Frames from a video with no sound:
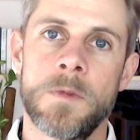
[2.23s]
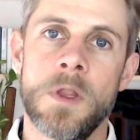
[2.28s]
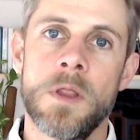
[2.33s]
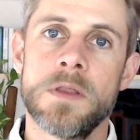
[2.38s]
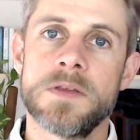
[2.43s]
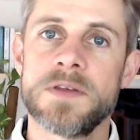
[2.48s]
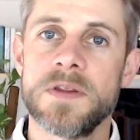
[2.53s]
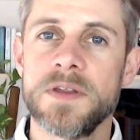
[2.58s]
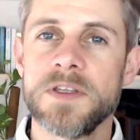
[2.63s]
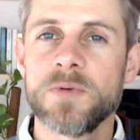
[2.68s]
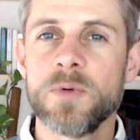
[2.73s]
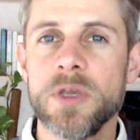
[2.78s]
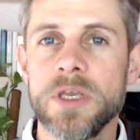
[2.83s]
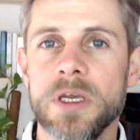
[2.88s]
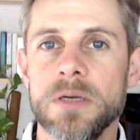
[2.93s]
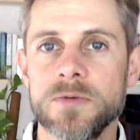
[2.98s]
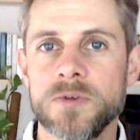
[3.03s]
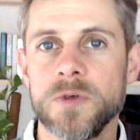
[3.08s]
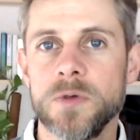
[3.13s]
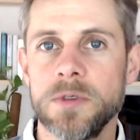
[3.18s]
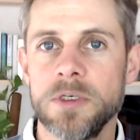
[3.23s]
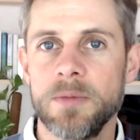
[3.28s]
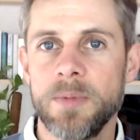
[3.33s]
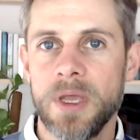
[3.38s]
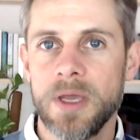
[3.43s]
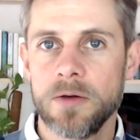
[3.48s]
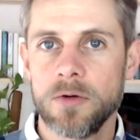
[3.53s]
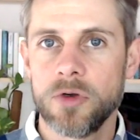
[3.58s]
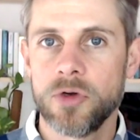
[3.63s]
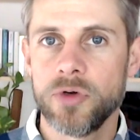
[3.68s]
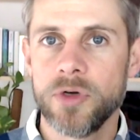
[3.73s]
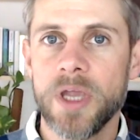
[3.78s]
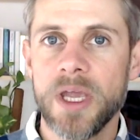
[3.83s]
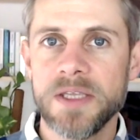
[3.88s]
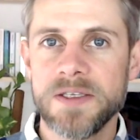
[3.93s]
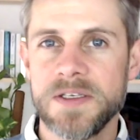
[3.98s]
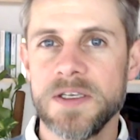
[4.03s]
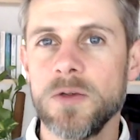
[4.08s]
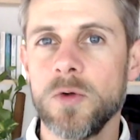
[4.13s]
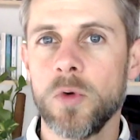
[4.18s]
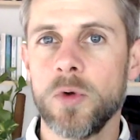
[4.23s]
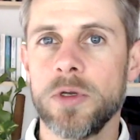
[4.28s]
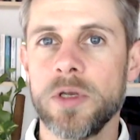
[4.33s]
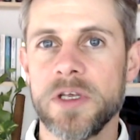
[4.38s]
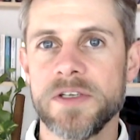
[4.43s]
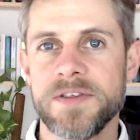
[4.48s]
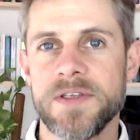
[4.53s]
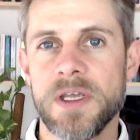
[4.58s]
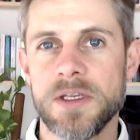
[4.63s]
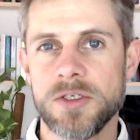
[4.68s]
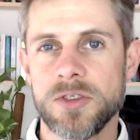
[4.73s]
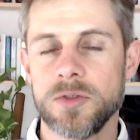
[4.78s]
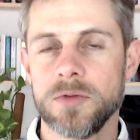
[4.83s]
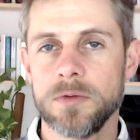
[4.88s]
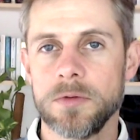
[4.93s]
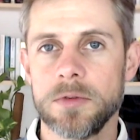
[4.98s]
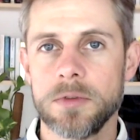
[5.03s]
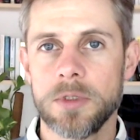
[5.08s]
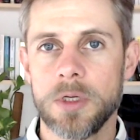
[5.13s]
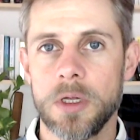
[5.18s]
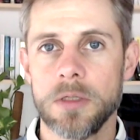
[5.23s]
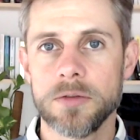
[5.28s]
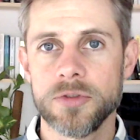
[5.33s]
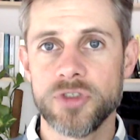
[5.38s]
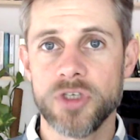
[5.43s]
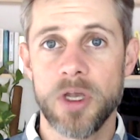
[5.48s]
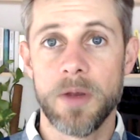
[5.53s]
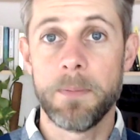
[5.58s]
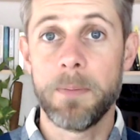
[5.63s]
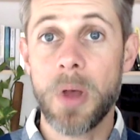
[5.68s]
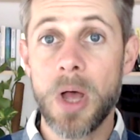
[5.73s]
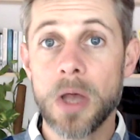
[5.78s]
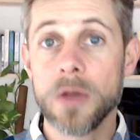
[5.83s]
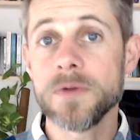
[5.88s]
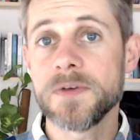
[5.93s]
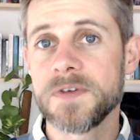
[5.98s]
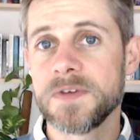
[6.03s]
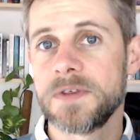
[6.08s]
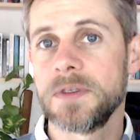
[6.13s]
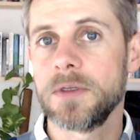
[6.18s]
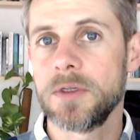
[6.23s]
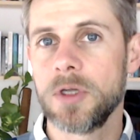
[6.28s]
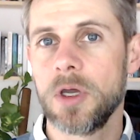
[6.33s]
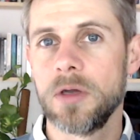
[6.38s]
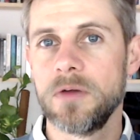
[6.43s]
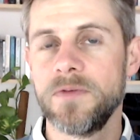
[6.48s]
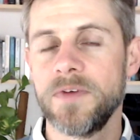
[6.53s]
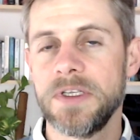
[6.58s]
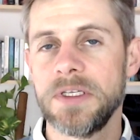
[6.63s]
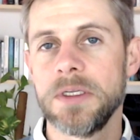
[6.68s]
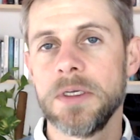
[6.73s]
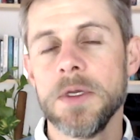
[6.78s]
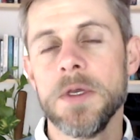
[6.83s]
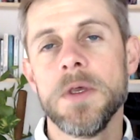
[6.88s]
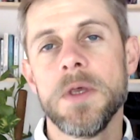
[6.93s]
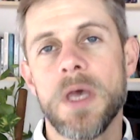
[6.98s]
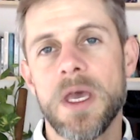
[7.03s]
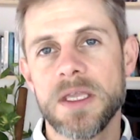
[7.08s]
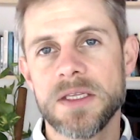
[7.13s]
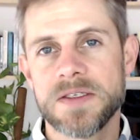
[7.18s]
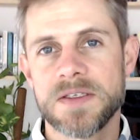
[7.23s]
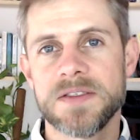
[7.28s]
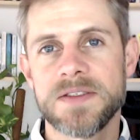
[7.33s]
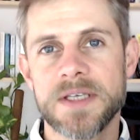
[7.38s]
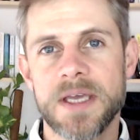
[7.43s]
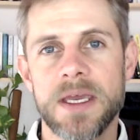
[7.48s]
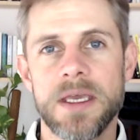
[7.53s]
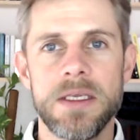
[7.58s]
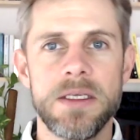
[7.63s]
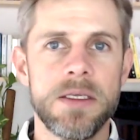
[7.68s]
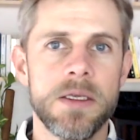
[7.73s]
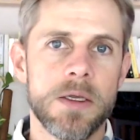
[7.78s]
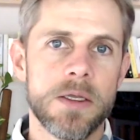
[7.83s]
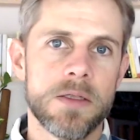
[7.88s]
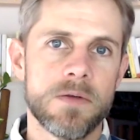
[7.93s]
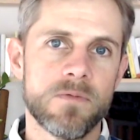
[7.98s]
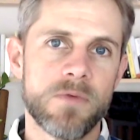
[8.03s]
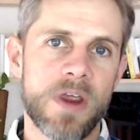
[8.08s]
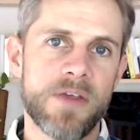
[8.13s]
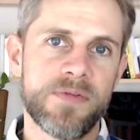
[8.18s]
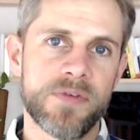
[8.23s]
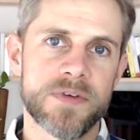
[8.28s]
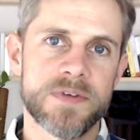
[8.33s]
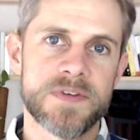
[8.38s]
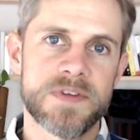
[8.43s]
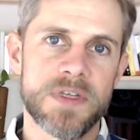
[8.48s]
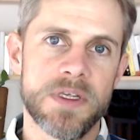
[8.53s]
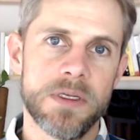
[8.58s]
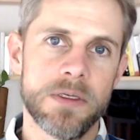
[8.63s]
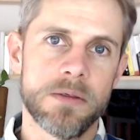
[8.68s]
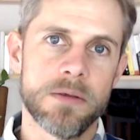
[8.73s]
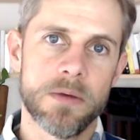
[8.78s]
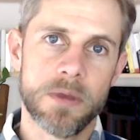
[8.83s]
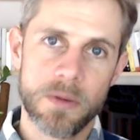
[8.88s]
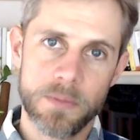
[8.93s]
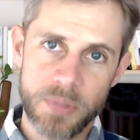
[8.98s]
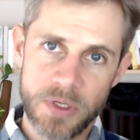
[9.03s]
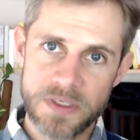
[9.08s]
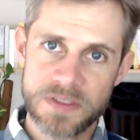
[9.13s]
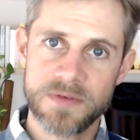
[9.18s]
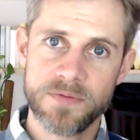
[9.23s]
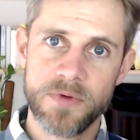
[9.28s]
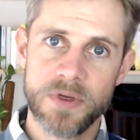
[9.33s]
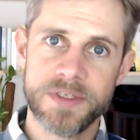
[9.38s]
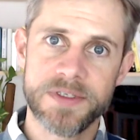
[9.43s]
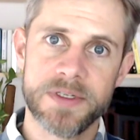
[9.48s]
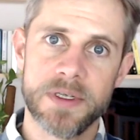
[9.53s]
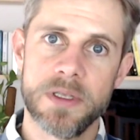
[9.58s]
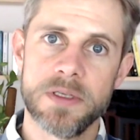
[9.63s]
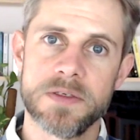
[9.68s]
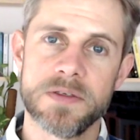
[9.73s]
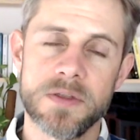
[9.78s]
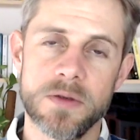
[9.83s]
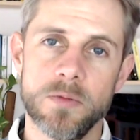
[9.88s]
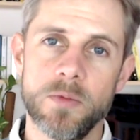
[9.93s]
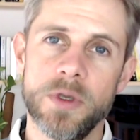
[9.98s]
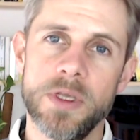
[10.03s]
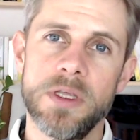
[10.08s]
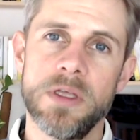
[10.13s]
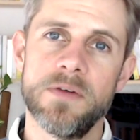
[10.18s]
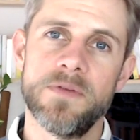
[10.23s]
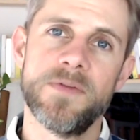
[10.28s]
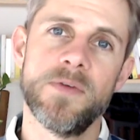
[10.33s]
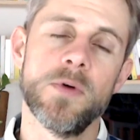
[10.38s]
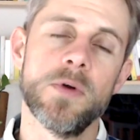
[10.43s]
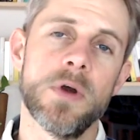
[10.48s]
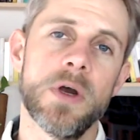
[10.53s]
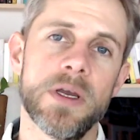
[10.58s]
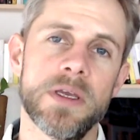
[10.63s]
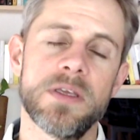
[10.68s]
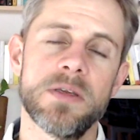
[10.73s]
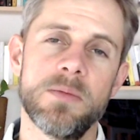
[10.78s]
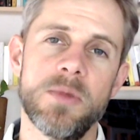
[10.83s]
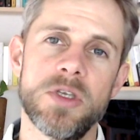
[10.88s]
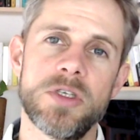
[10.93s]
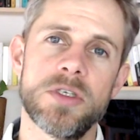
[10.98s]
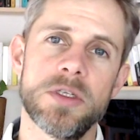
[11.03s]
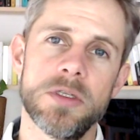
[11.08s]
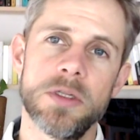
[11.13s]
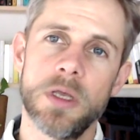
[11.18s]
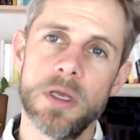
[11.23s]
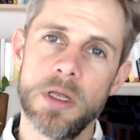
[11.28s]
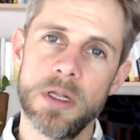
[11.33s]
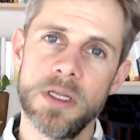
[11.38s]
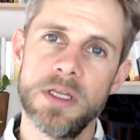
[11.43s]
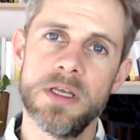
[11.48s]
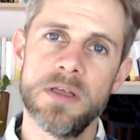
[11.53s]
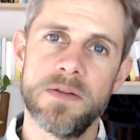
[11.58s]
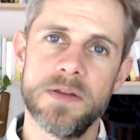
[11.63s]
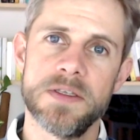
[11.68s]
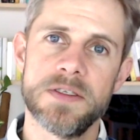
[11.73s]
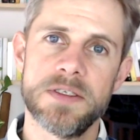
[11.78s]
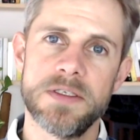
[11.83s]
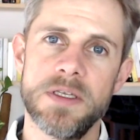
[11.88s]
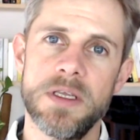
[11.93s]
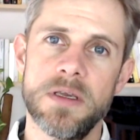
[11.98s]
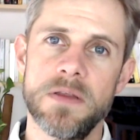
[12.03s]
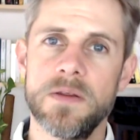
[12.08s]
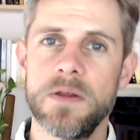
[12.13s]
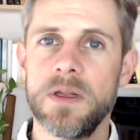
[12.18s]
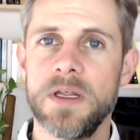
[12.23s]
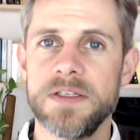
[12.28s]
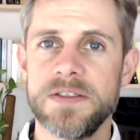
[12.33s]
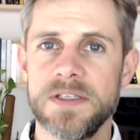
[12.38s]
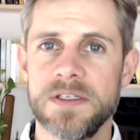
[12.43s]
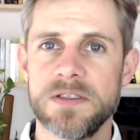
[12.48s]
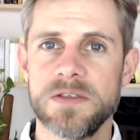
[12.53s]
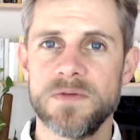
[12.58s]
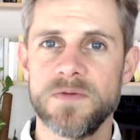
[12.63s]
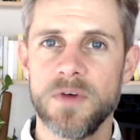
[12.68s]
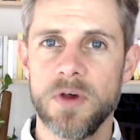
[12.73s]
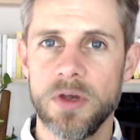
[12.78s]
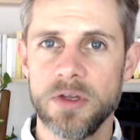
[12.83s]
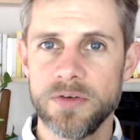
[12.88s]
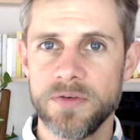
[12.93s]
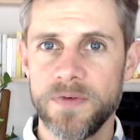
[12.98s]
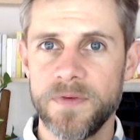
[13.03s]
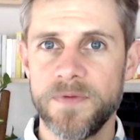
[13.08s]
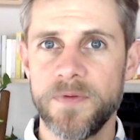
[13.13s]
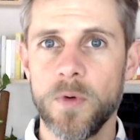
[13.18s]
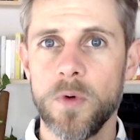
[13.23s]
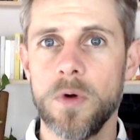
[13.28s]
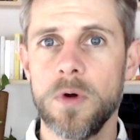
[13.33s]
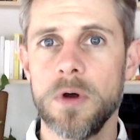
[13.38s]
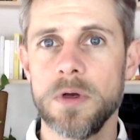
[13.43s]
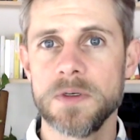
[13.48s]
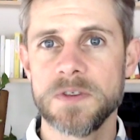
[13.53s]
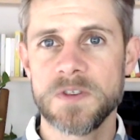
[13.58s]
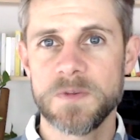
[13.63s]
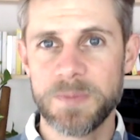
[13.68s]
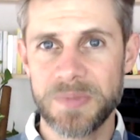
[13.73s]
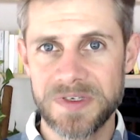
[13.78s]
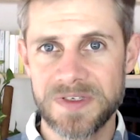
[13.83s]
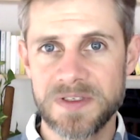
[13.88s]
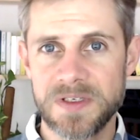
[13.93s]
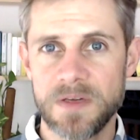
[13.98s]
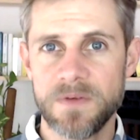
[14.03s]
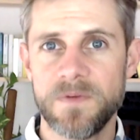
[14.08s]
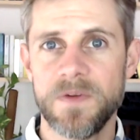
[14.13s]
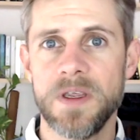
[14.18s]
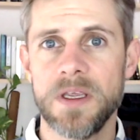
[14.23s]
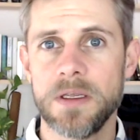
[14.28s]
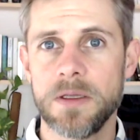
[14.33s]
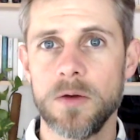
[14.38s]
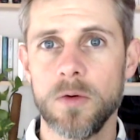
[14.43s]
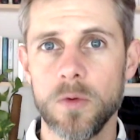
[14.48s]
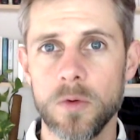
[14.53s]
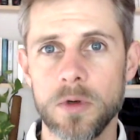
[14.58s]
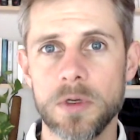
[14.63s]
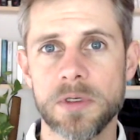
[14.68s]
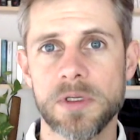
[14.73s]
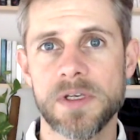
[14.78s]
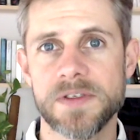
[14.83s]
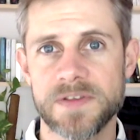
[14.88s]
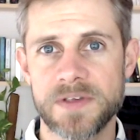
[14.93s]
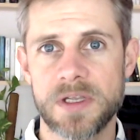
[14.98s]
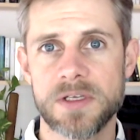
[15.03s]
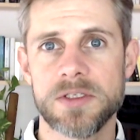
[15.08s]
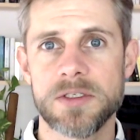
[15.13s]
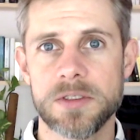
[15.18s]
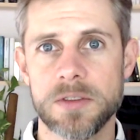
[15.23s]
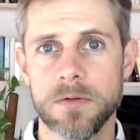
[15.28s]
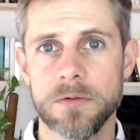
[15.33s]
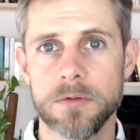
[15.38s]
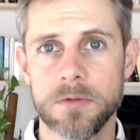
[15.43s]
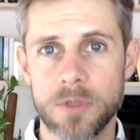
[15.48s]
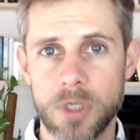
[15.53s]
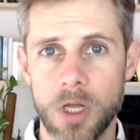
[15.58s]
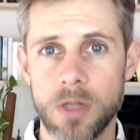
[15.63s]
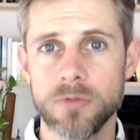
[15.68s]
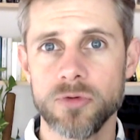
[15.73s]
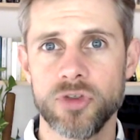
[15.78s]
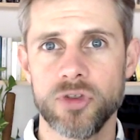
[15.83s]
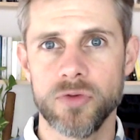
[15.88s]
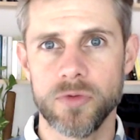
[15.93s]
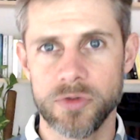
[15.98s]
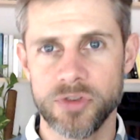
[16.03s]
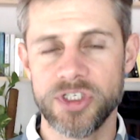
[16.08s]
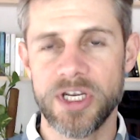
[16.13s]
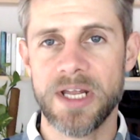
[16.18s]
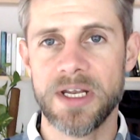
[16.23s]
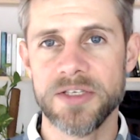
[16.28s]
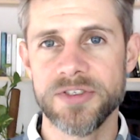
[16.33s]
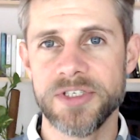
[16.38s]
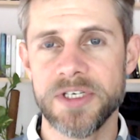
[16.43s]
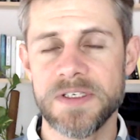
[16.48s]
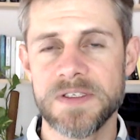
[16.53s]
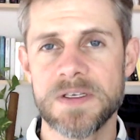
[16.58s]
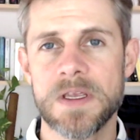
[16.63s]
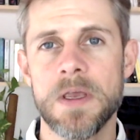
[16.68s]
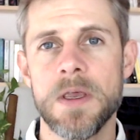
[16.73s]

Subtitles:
So this week I'm talking about creating organisational culture post-COVID, and today referencing a piece of research that we at 4i commissioned earlier this year that identified 4 specific organisational cultural challenges